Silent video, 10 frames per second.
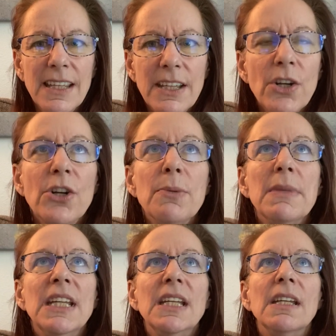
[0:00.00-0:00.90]
It hurt
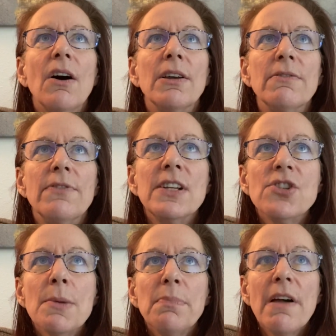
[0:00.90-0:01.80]
me on a
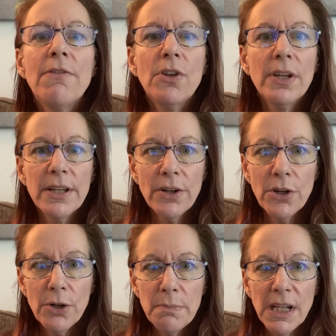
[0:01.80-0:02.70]
friendship level. It
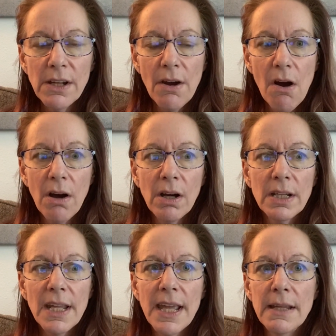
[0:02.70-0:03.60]
hurt me
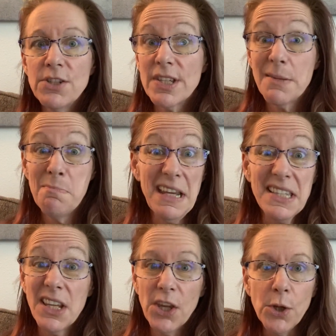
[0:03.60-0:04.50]
on just a
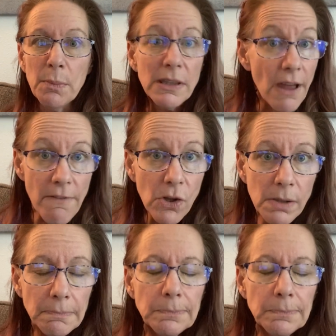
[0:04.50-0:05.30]
basic human level.